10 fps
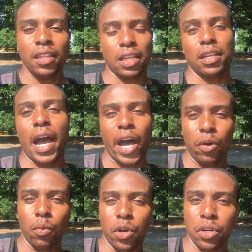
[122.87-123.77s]
that's not
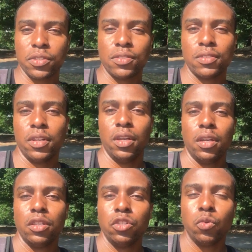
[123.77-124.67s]
how it works.
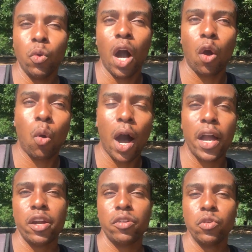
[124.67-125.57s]
You
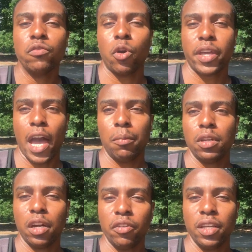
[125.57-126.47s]
acquire new
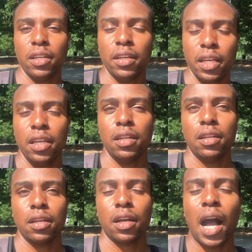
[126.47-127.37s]
vocabulary
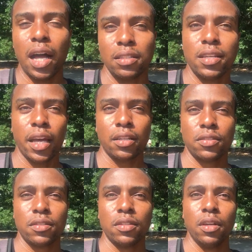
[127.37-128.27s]
in
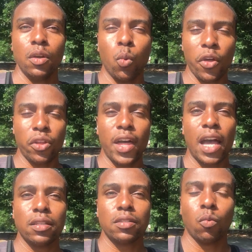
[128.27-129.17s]
context, whether
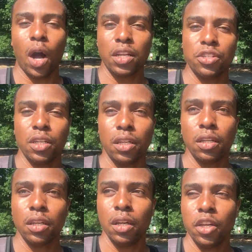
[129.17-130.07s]
that's
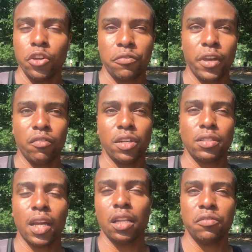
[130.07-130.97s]
watching your
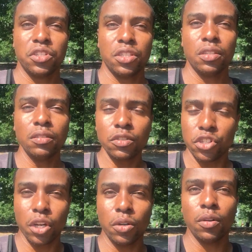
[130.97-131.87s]
favorite television
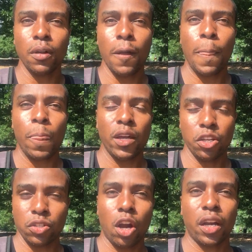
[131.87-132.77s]
show in
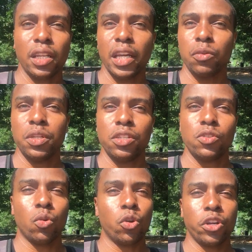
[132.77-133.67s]
your target
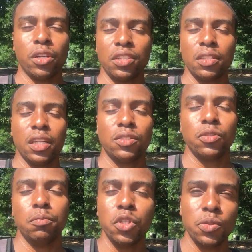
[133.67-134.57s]
language or you're listening
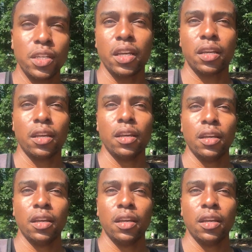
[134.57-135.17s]
to music